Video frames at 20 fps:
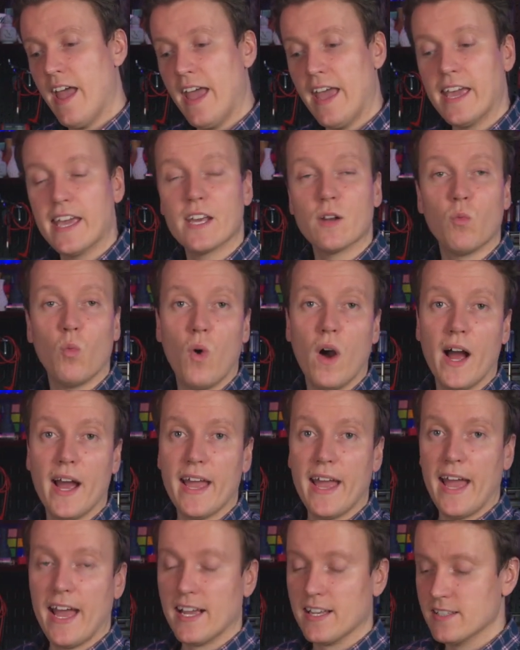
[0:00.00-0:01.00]
and Y
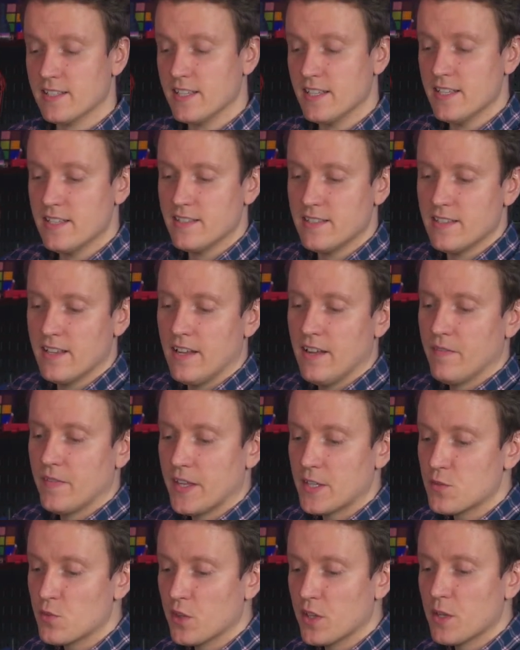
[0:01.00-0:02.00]
axes.
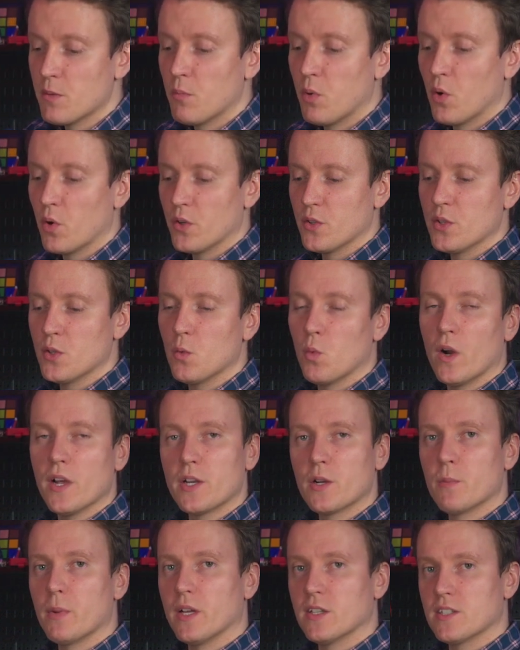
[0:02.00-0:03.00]
That's really important. You want
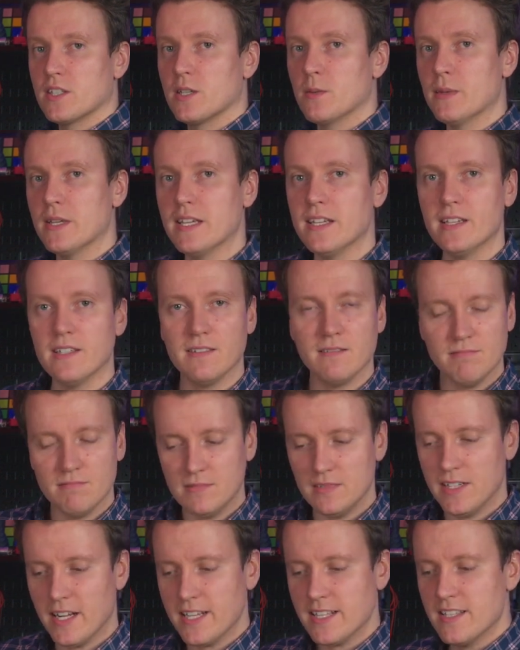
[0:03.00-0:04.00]
your belts to be
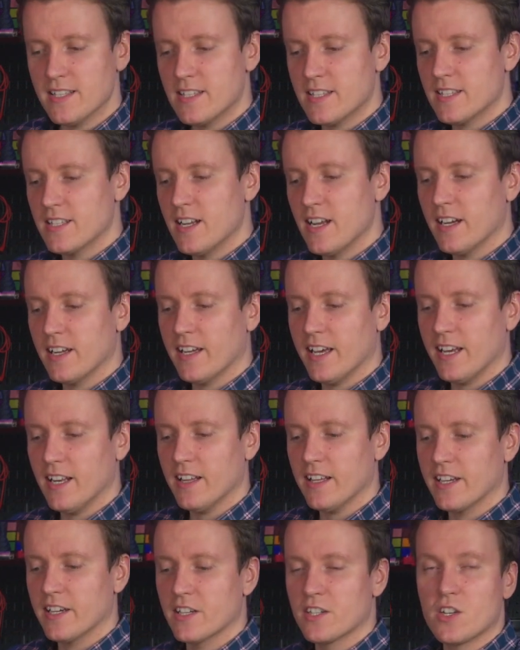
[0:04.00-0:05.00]
nice and snug, kind of
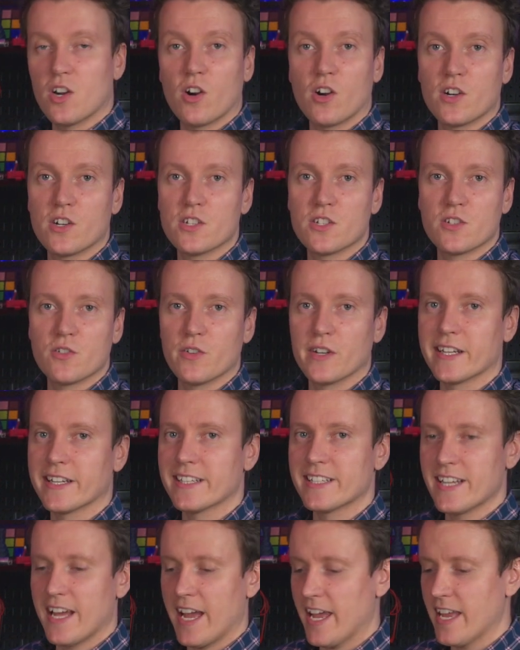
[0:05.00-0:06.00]
like a guitar string
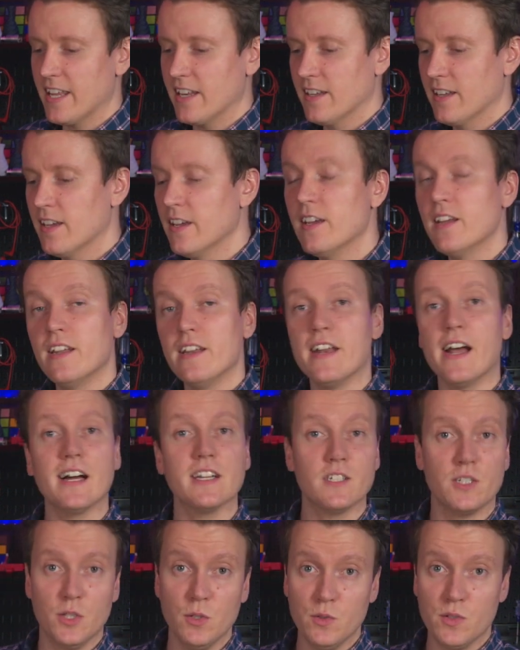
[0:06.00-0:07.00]
tight.
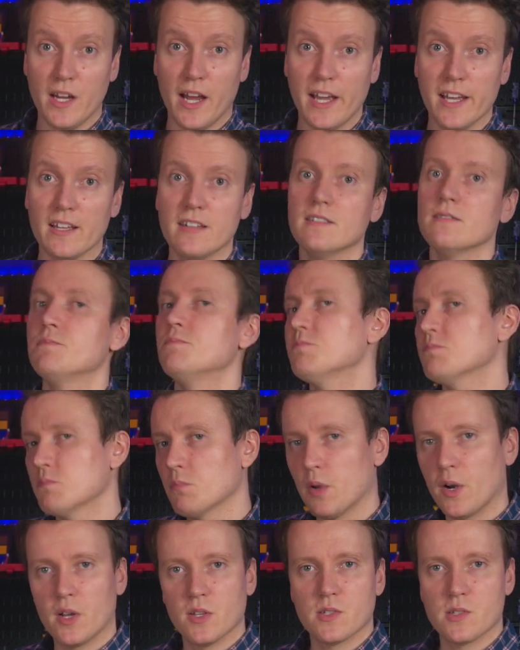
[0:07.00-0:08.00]
Not too tight,
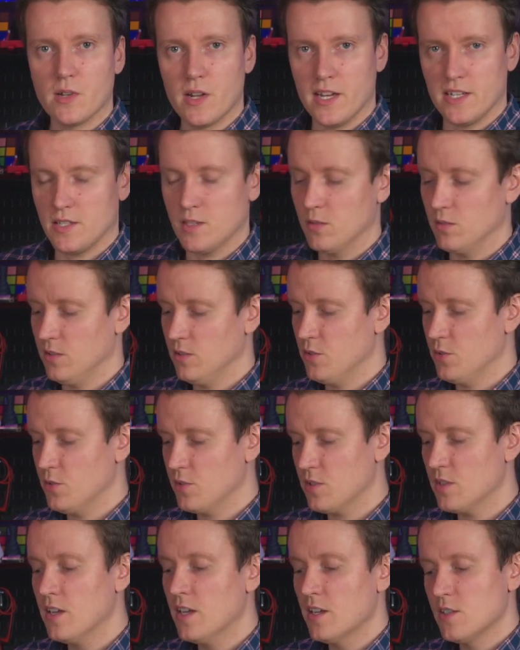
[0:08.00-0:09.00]
but also not too
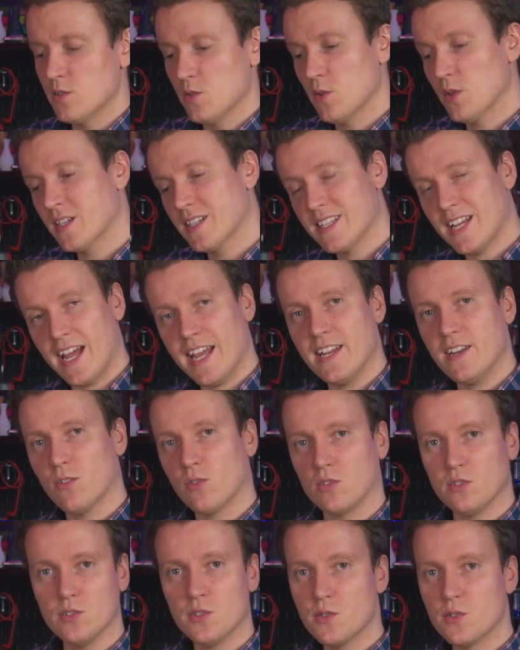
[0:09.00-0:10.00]
loose. So you can tighten
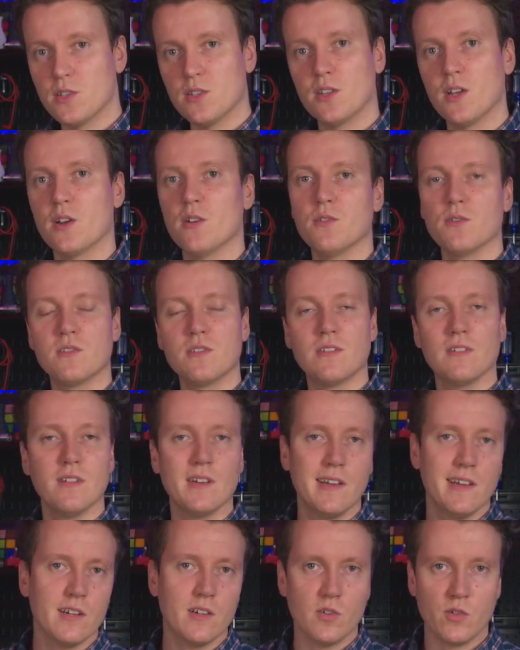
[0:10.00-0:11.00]
or loosen those.
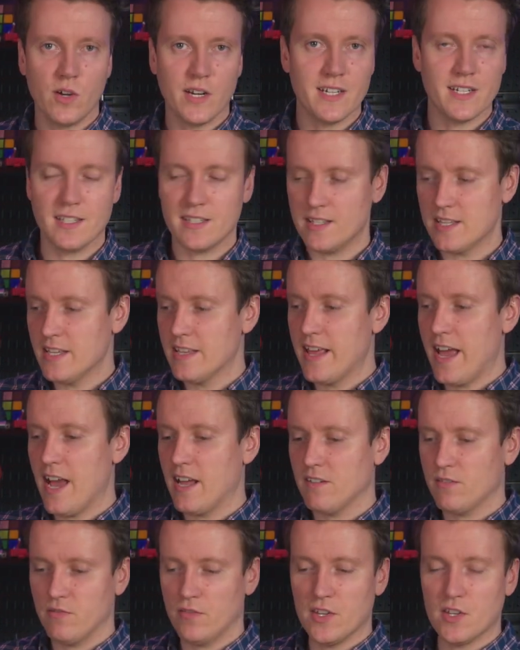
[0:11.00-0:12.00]
Great to see
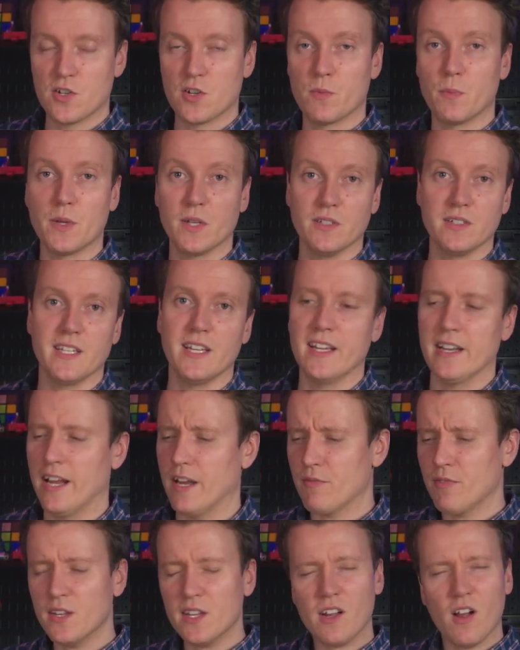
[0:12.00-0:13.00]
that feature built in. I
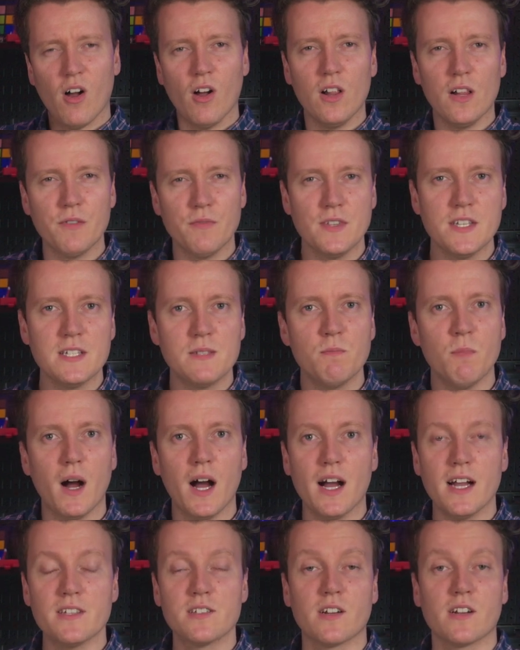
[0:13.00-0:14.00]
feel like all of these
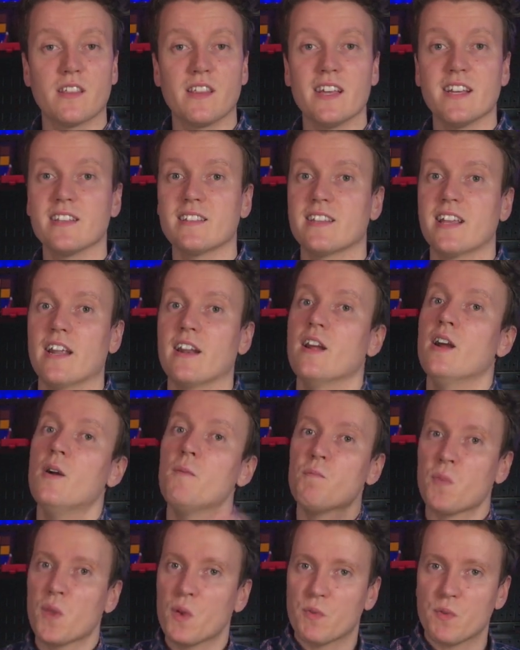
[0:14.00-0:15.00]
mods are things that
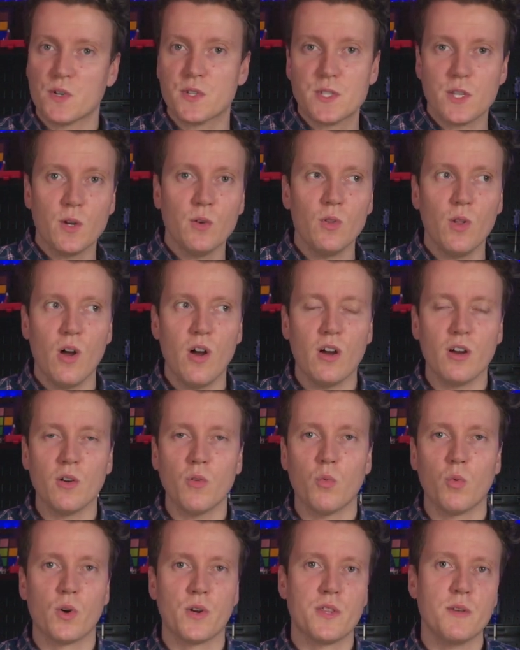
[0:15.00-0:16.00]
for so
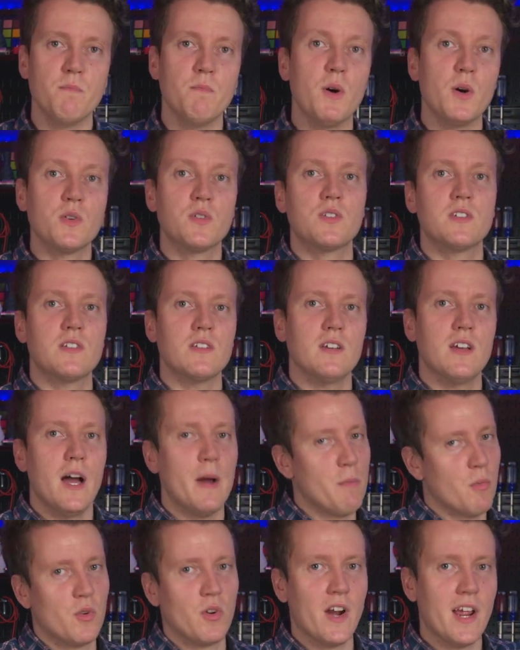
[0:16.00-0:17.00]
long were the most
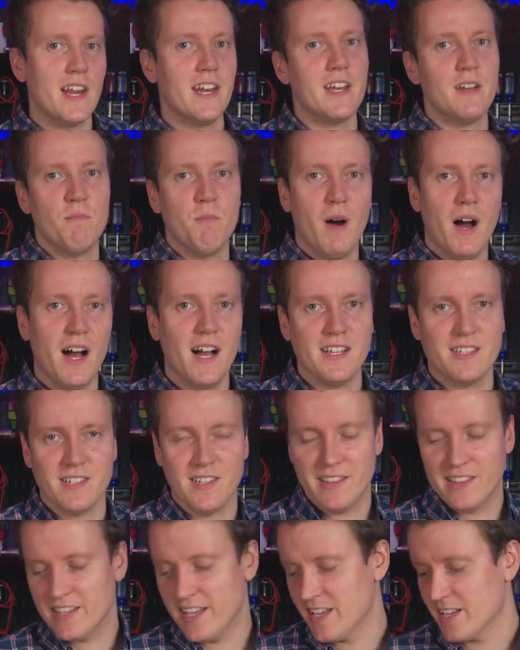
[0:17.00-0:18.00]
upgraded mods
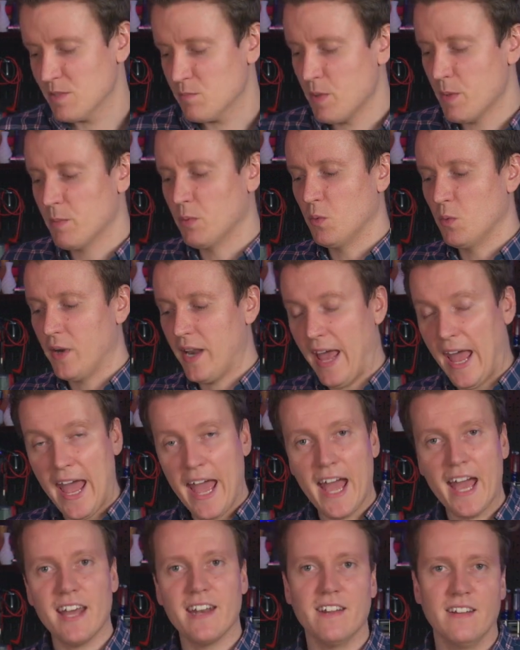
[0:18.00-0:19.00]
on things. People would
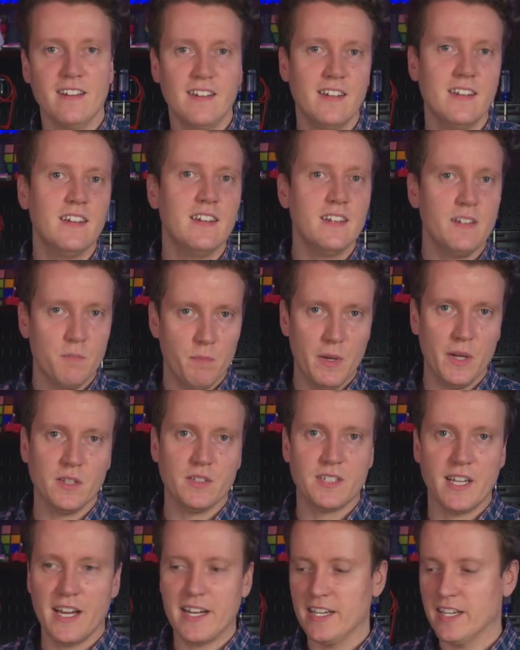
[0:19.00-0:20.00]
add belt
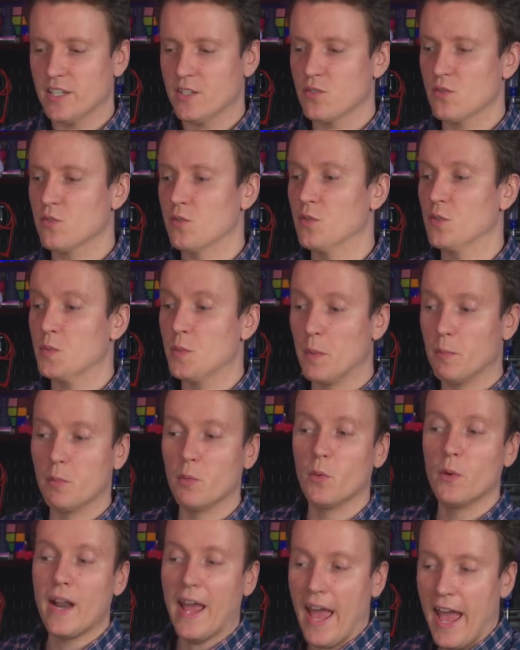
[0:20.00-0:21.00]
tightening screws. People
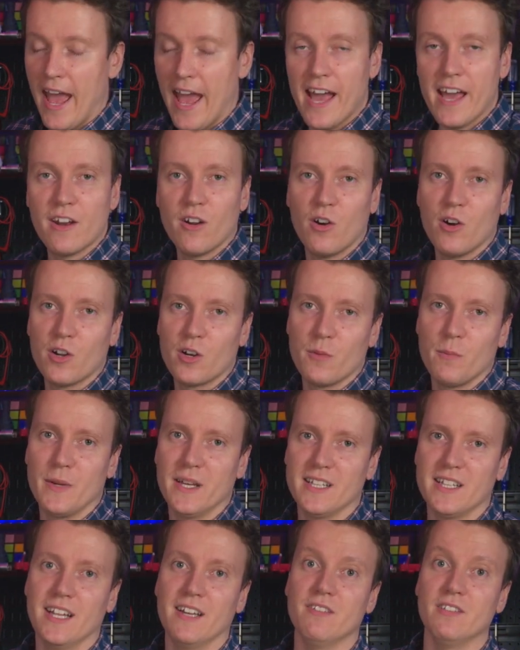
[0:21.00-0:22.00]
would add auto
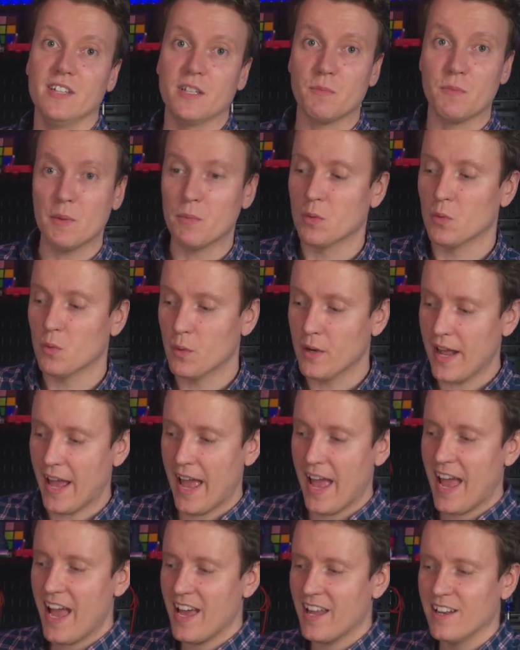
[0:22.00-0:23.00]
bed leveling. People would
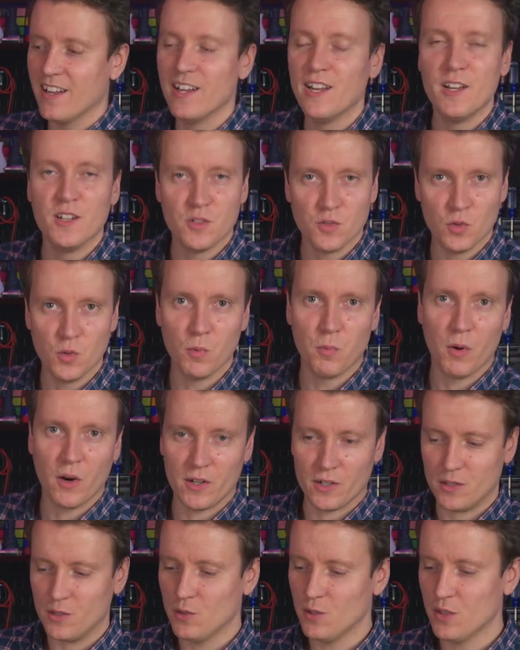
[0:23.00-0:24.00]
add dual
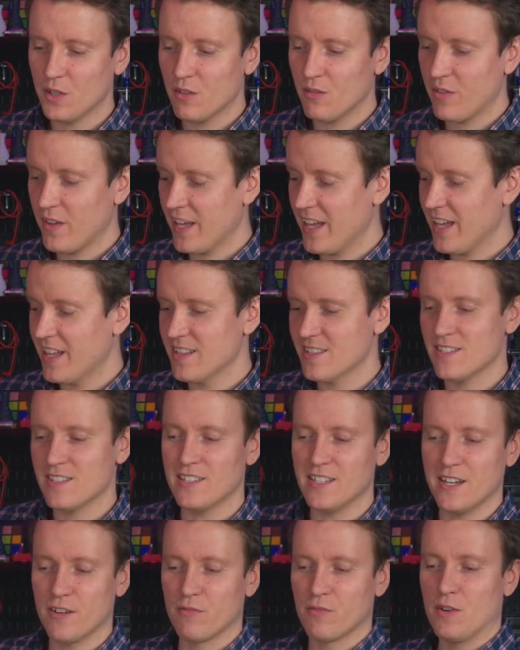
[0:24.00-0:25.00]
part cooling fans,
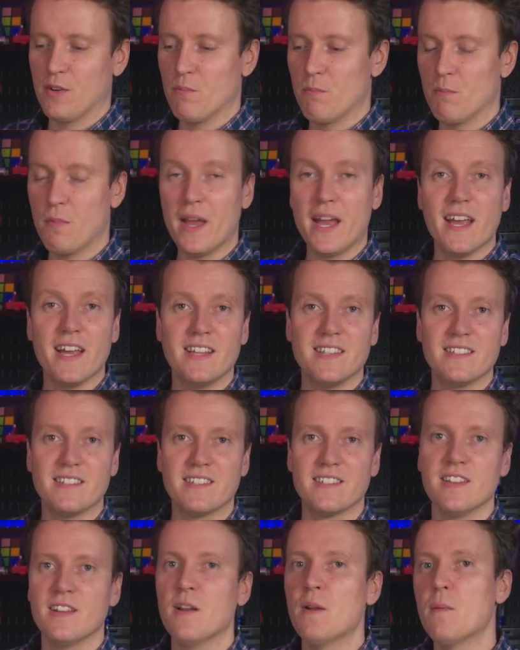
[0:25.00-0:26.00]
different
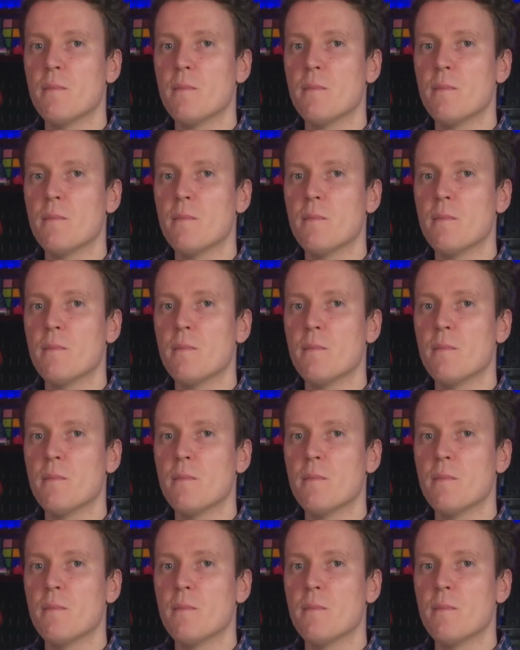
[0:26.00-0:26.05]
beds.